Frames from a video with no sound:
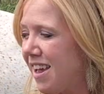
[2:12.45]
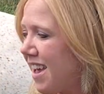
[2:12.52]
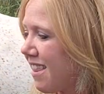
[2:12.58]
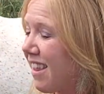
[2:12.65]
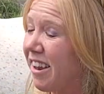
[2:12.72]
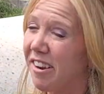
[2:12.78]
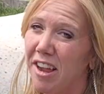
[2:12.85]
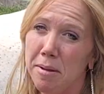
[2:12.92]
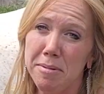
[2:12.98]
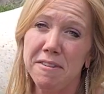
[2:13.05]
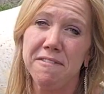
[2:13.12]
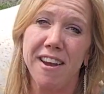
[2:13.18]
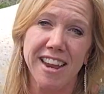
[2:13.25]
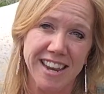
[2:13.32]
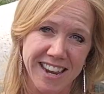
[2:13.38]
that you're going to be
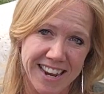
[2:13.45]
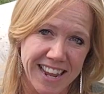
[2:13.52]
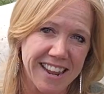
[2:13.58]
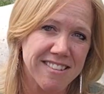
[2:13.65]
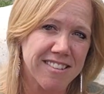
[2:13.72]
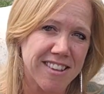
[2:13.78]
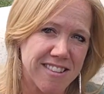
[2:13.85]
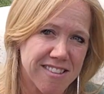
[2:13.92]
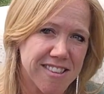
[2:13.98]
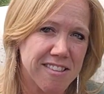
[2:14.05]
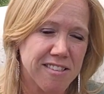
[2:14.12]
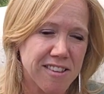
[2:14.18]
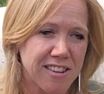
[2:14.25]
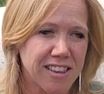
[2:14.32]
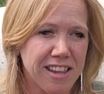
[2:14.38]
fighting against
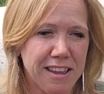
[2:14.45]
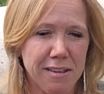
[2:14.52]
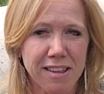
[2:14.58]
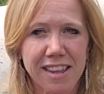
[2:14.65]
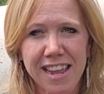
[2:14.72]
consistently